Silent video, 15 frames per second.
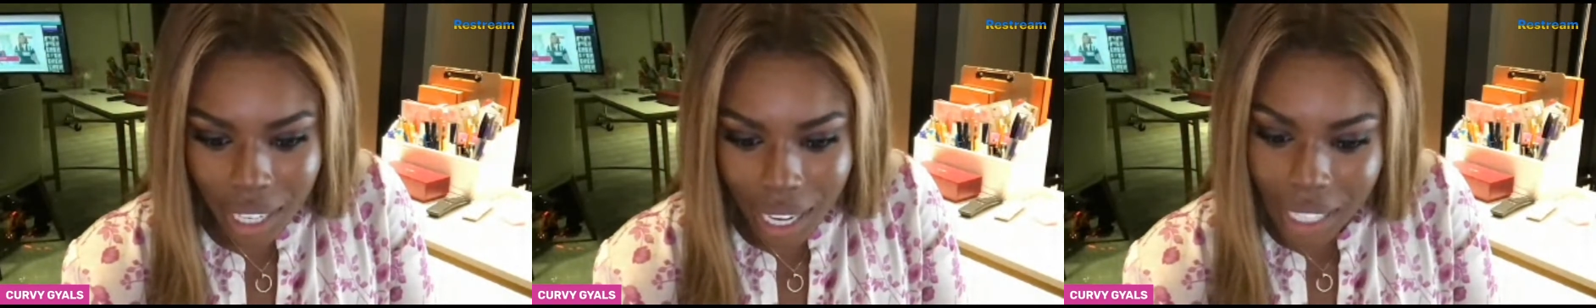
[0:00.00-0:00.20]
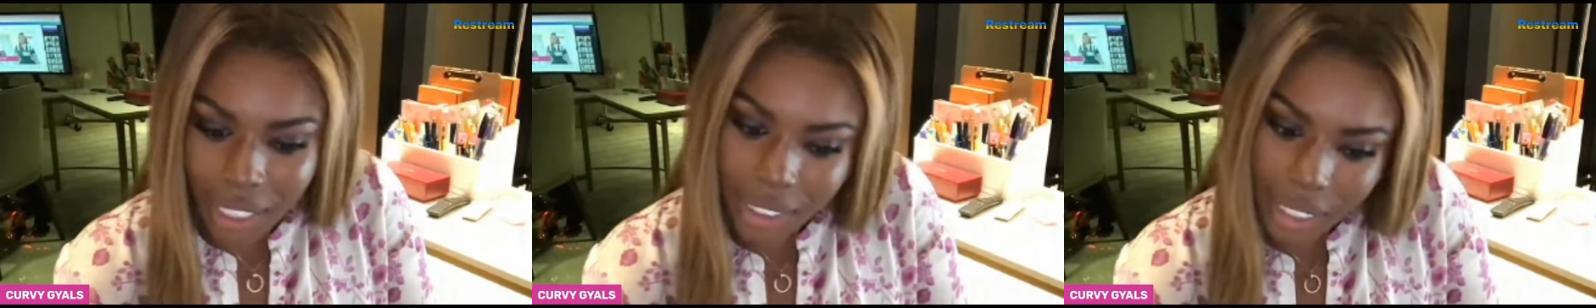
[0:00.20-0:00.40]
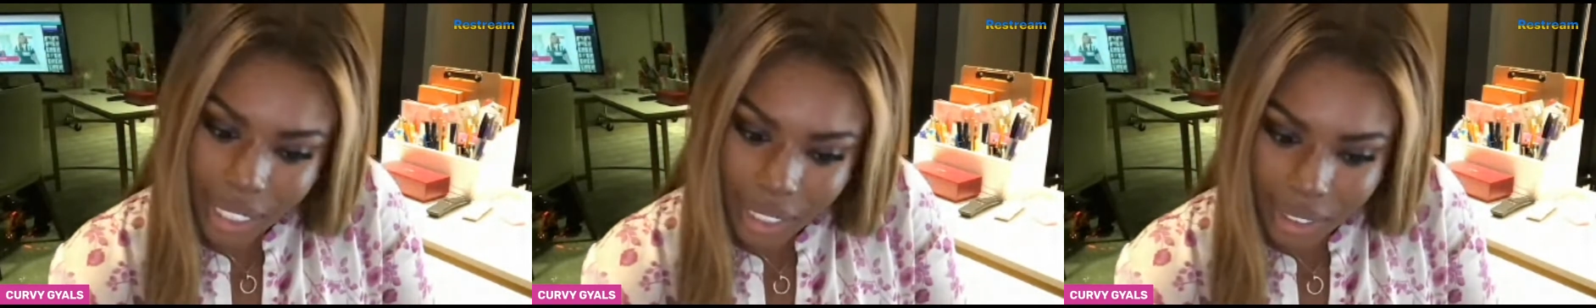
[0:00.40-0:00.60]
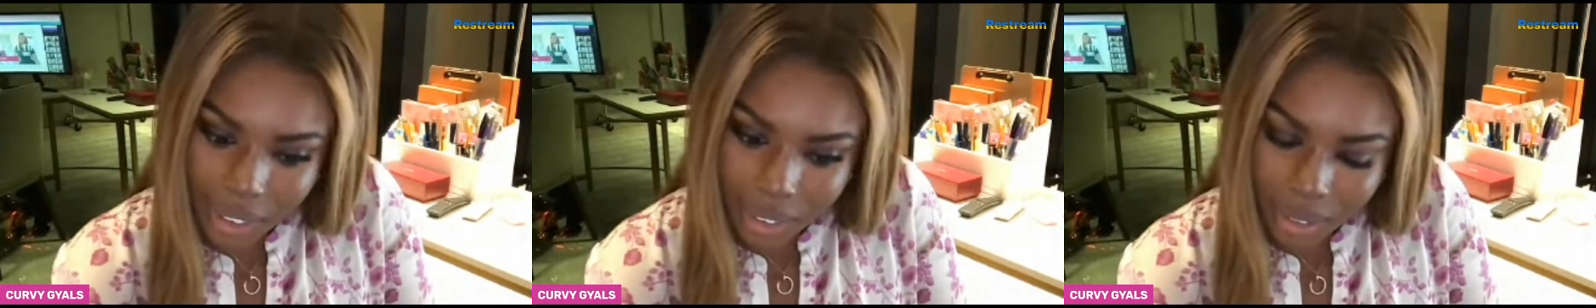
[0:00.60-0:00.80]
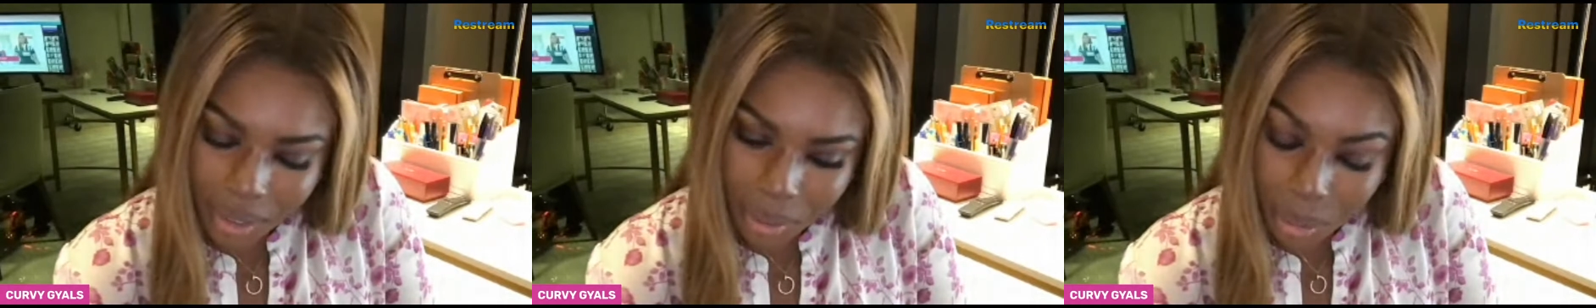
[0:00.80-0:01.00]
And I
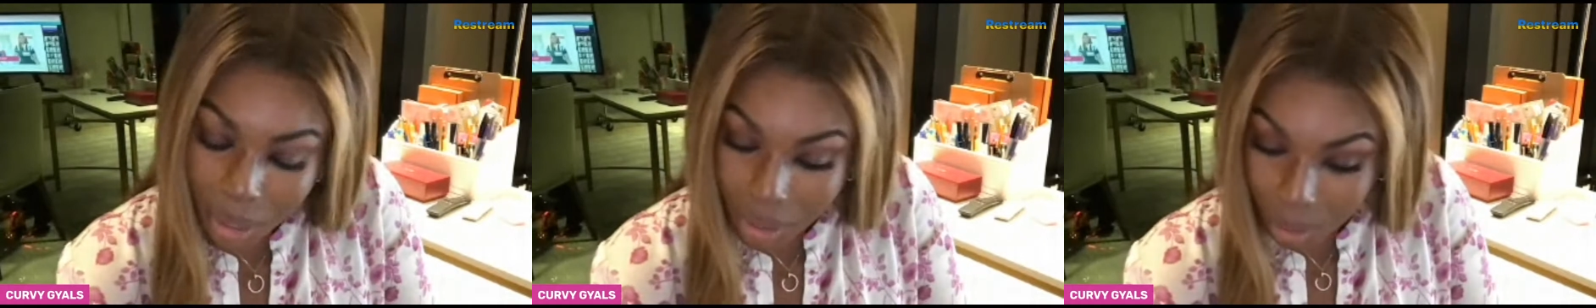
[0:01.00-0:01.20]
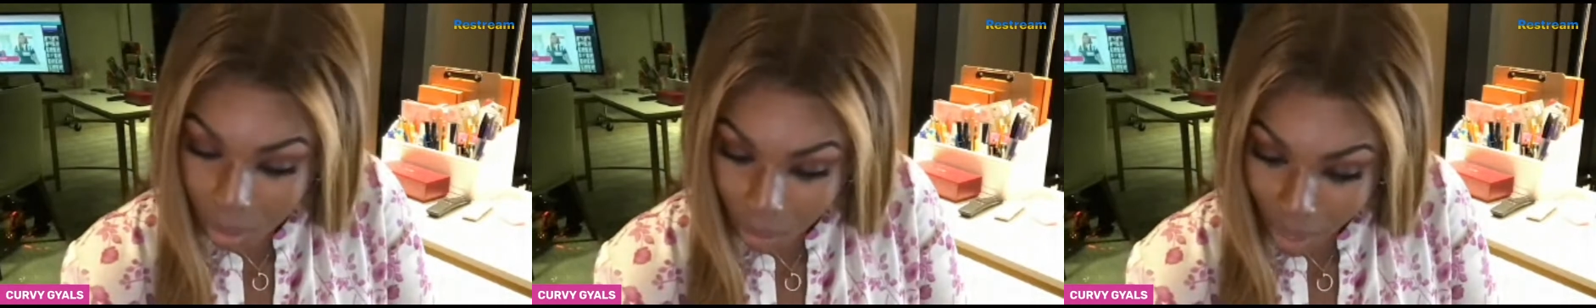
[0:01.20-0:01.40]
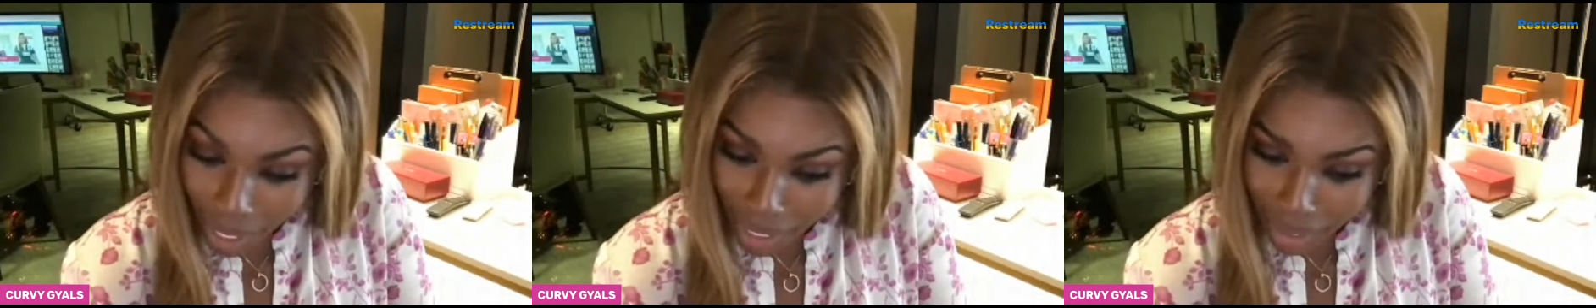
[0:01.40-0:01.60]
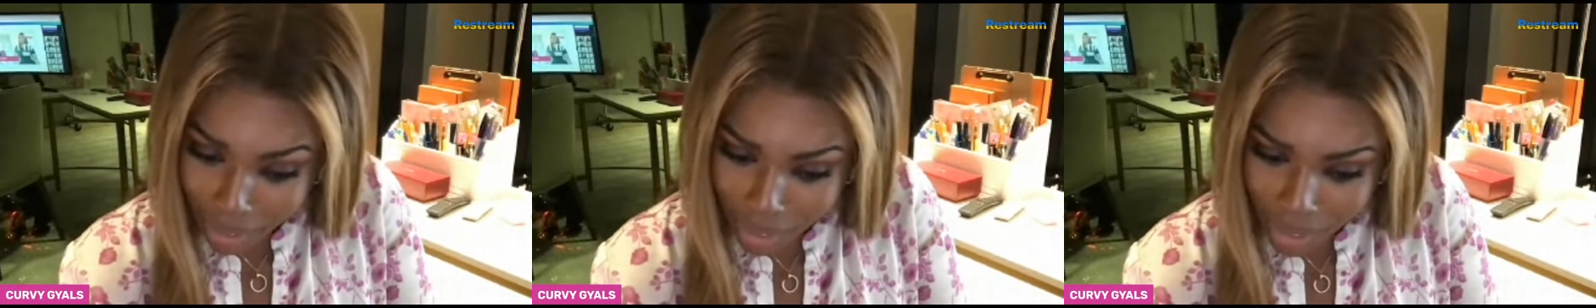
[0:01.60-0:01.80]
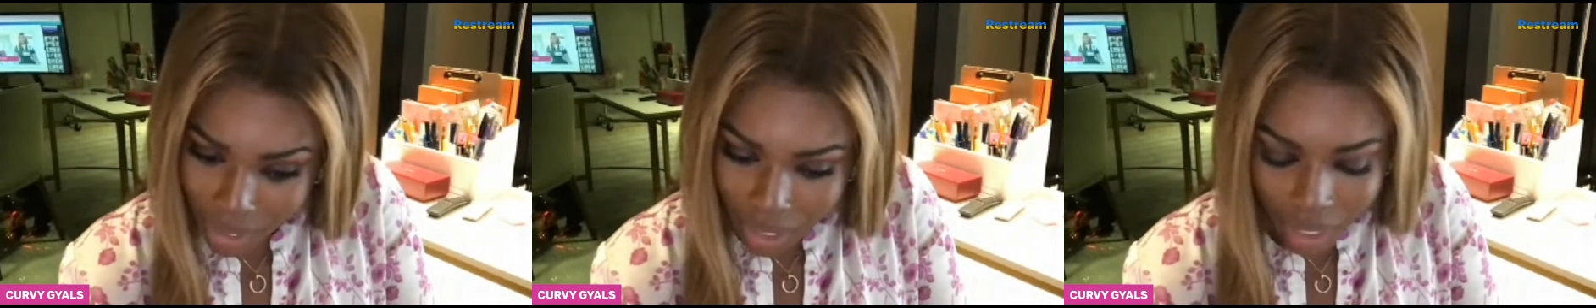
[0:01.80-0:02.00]
said, multiple
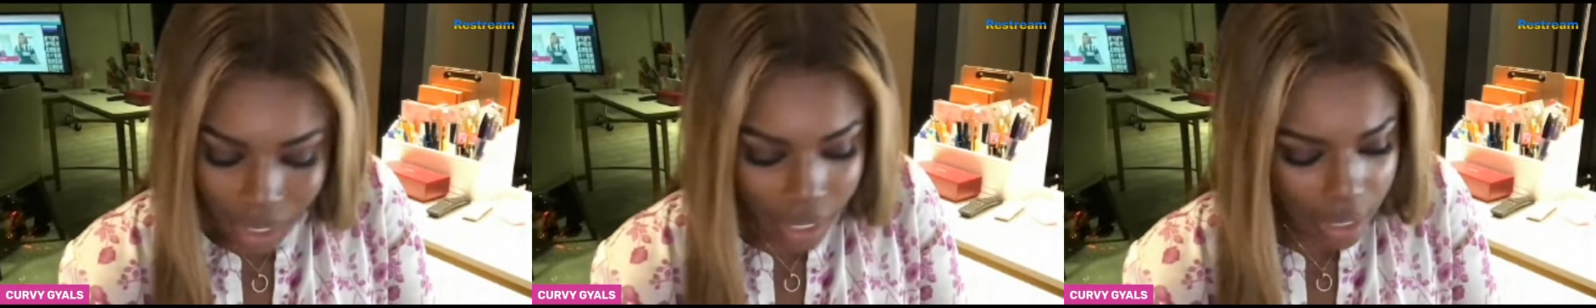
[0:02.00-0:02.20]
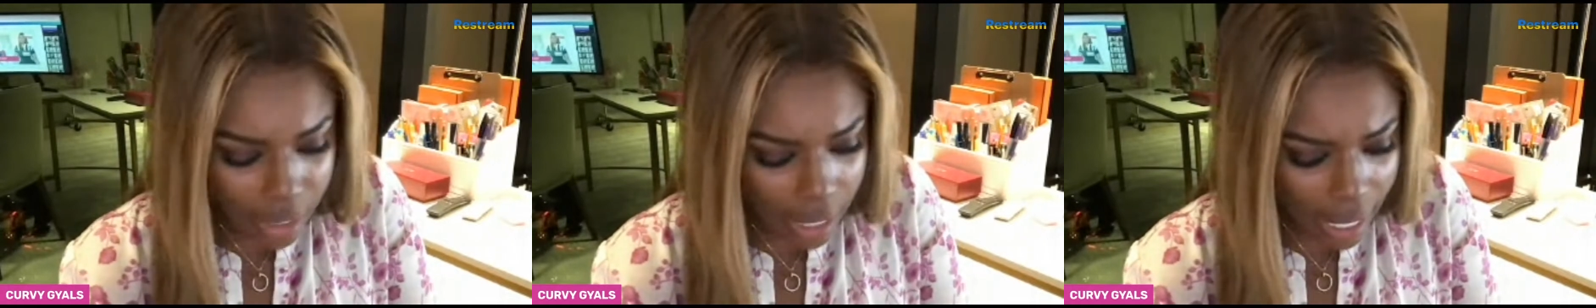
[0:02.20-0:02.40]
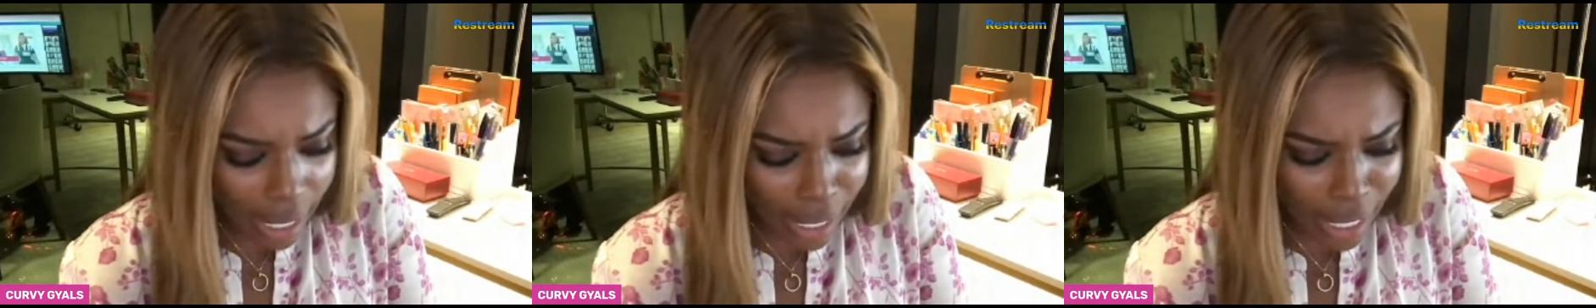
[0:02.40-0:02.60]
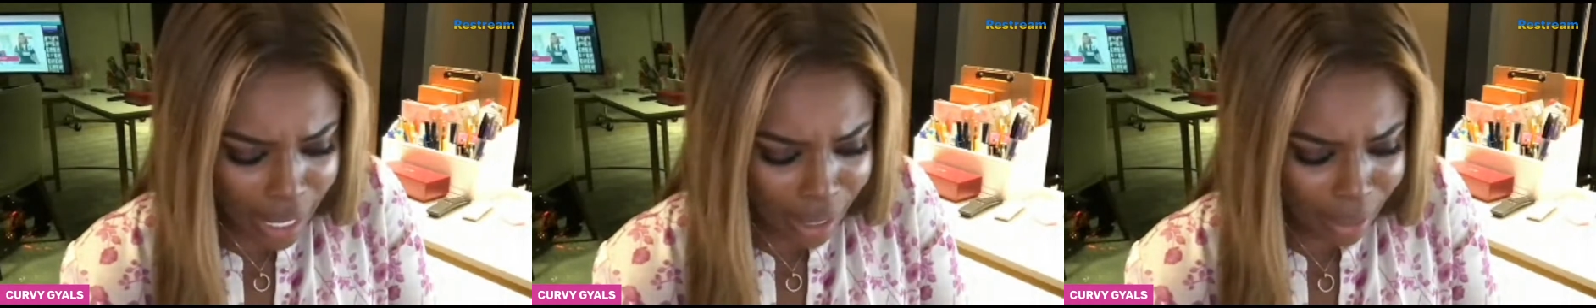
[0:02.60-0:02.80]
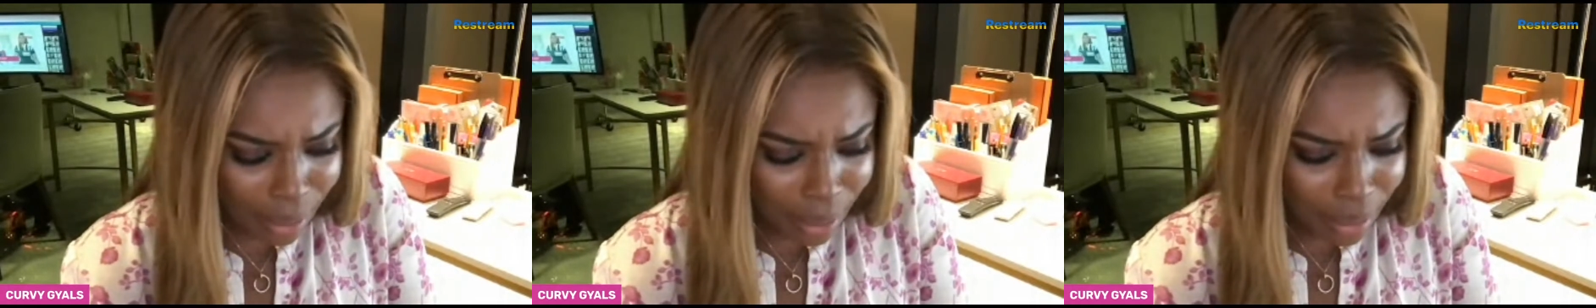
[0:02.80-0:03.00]
wives? He's like,
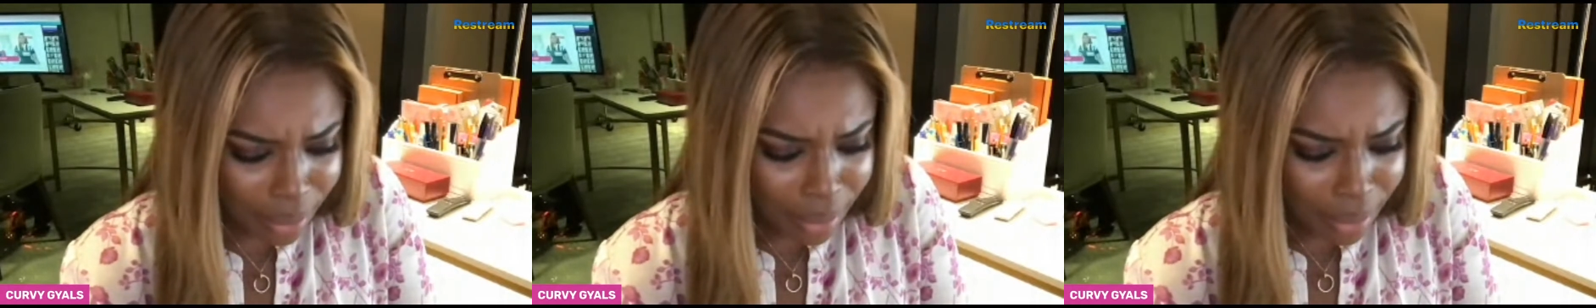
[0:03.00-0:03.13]
yeah.